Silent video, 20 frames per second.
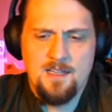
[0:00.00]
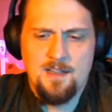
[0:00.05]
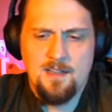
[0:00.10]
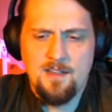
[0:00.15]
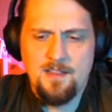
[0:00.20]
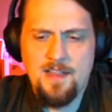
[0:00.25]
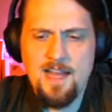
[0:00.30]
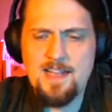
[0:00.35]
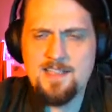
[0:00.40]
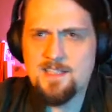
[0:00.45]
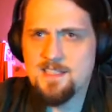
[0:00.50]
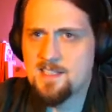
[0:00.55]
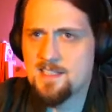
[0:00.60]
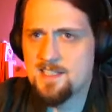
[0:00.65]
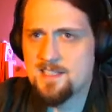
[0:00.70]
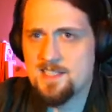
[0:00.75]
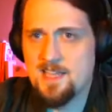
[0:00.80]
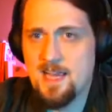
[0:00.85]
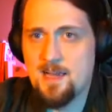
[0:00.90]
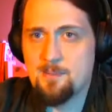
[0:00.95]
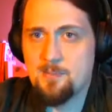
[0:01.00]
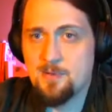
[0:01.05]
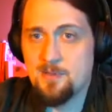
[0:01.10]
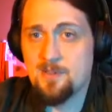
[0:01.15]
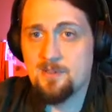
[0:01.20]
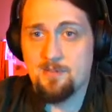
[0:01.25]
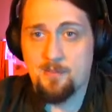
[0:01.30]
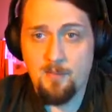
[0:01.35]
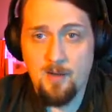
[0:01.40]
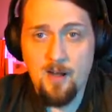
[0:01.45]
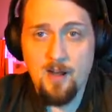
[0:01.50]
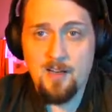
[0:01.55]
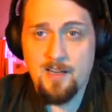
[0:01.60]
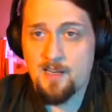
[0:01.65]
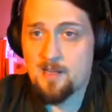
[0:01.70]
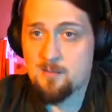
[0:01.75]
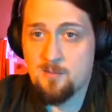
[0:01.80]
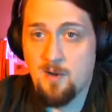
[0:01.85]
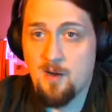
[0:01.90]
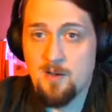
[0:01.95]
that's an example of
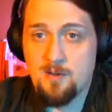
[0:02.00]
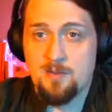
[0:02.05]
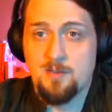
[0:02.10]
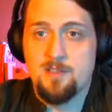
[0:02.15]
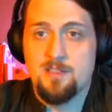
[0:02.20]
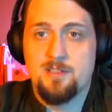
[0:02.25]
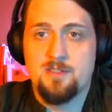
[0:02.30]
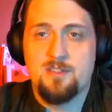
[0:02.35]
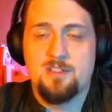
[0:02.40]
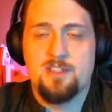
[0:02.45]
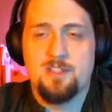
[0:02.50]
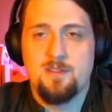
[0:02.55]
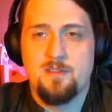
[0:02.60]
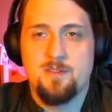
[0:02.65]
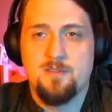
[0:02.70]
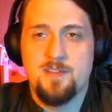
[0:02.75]
in modern literature